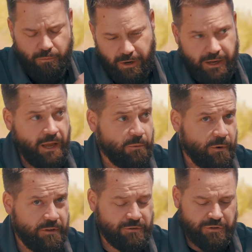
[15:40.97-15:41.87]
again,
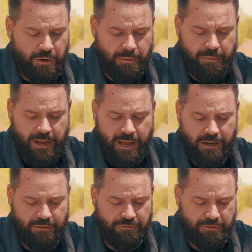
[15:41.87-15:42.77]
where these are sharpened by
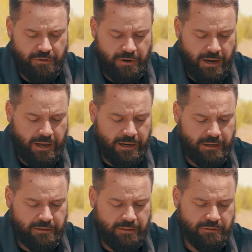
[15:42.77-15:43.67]
hand, the further I got
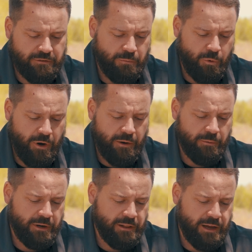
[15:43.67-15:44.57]
into this, the more I
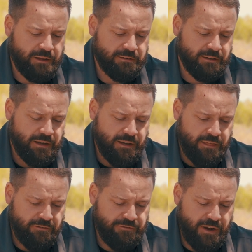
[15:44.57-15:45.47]
realized
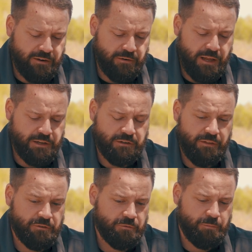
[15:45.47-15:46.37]
the factory edge on
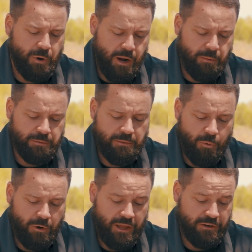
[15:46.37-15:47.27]
this was probably
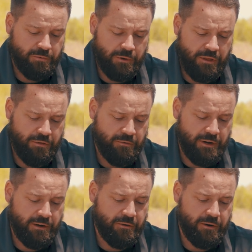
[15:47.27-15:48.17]
more like
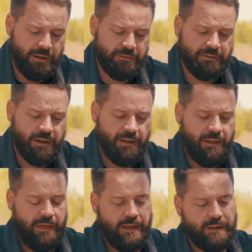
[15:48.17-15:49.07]
23 degrees,
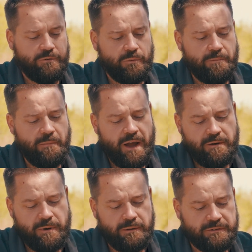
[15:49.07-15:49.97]
and we might
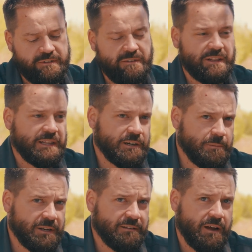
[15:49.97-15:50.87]
have been able to save a little
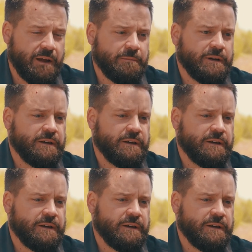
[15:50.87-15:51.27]
bit of time